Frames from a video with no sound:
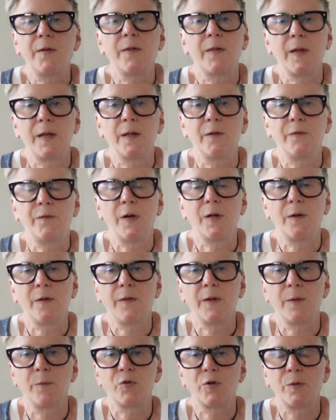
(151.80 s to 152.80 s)
thing, the final
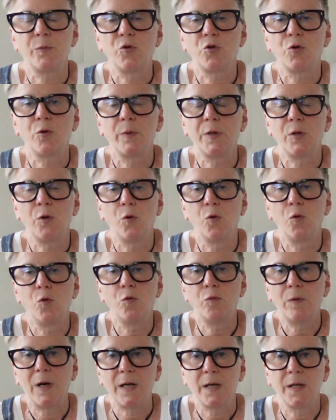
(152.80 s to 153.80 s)
thing, which I'm sure we
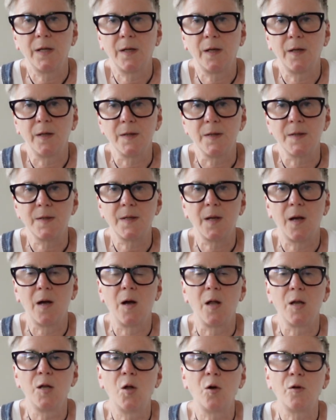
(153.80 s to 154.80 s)
all recognise,
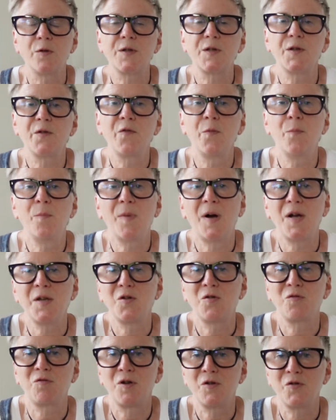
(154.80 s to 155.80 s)
are lots of
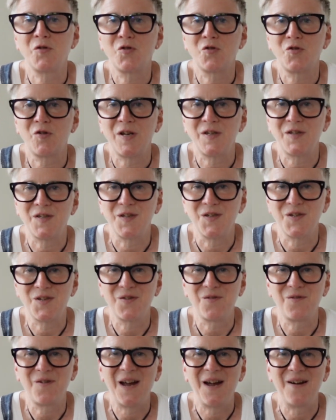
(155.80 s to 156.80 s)
micro stresses
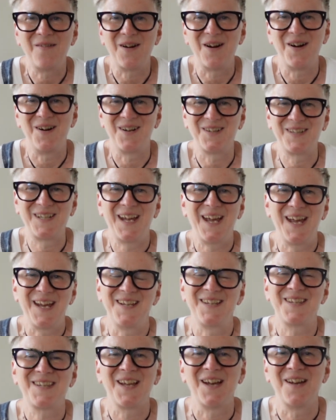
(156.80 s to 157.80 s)
throughout our
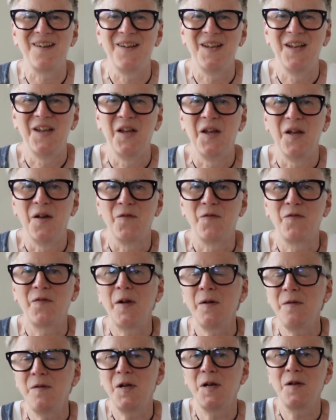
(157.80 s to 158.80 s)
day. So
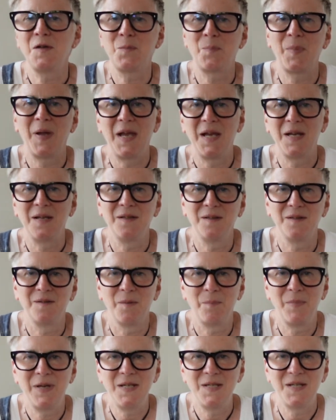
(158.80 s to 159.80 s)
phone goes ping,
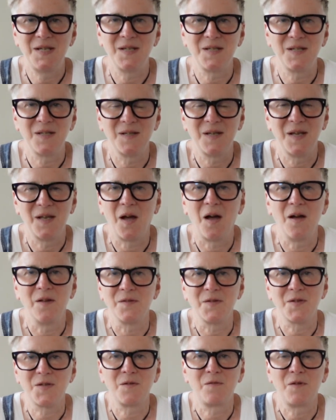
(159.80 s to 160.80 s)
immediate
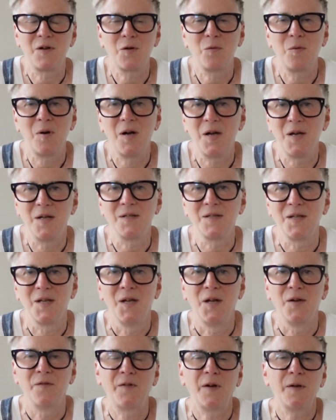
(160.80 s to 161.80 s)
answer required.
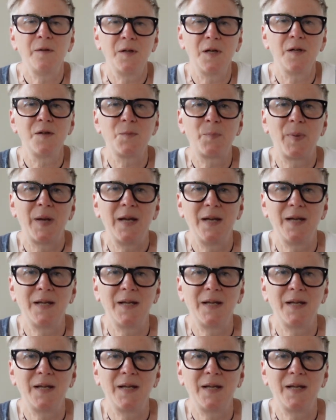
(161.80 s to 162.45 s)
Phone goes ping